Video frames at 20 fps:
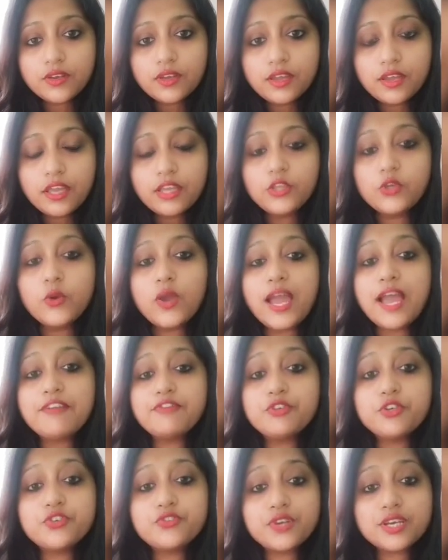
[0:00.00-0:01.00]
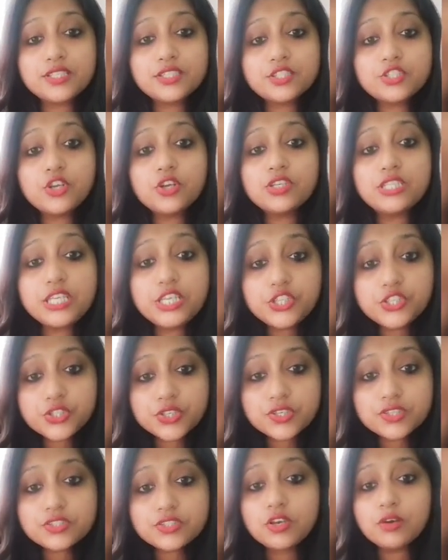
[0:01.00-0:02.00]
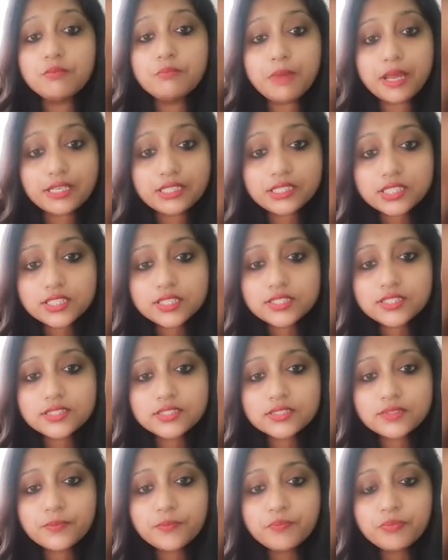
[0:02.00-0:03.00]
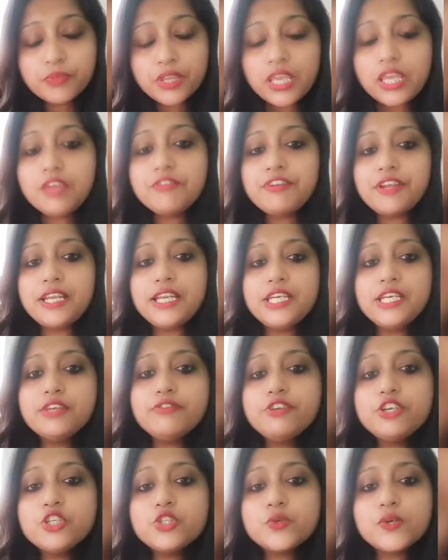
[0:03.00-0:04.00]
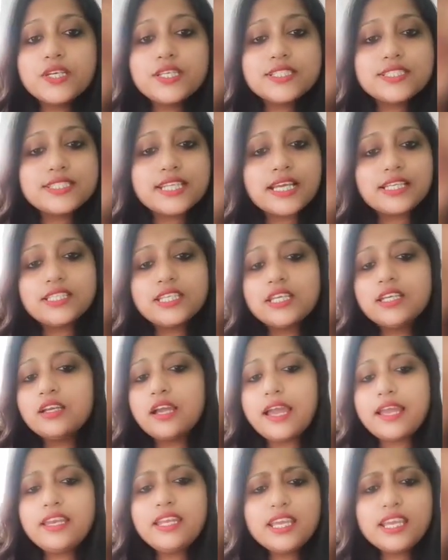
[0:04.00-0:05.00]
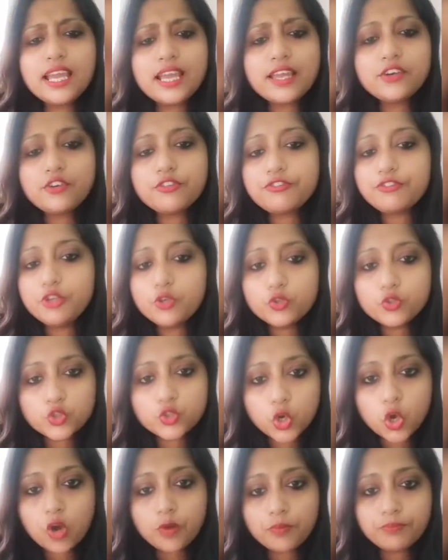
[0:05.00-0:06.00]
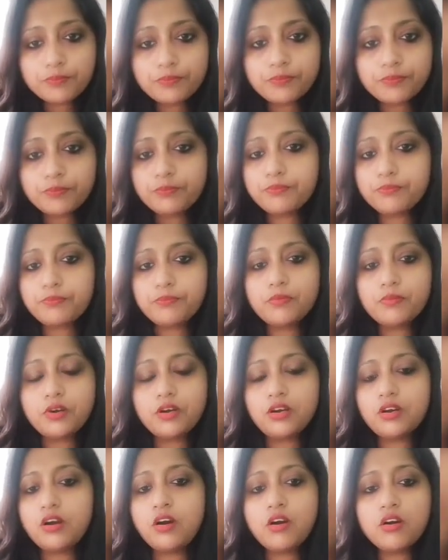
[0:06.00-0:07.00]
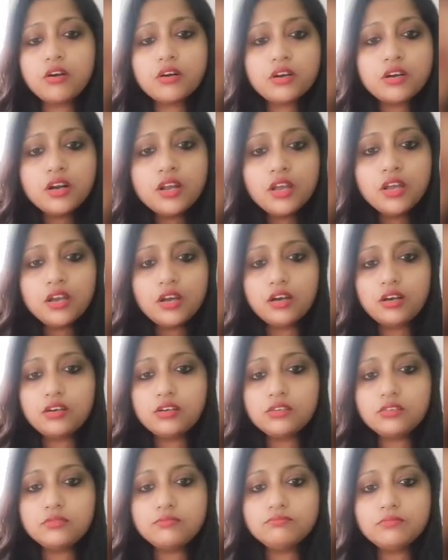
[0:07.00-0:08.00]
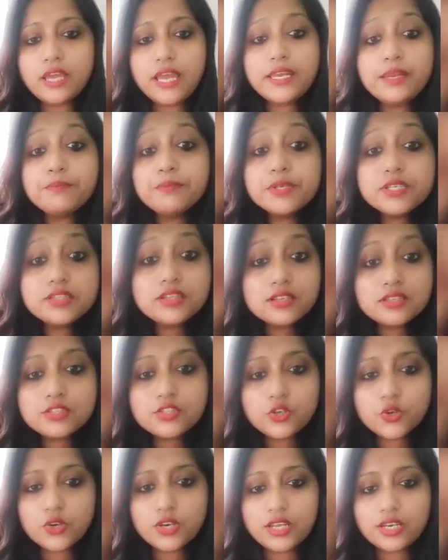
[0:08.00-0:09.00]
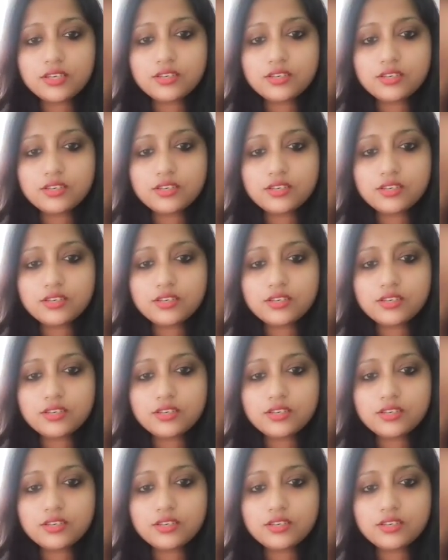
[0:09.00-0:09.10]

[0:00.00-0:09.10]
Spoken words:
You have to trust your teachers, your mentors. If an individual is starting any kind of new job or any business unit,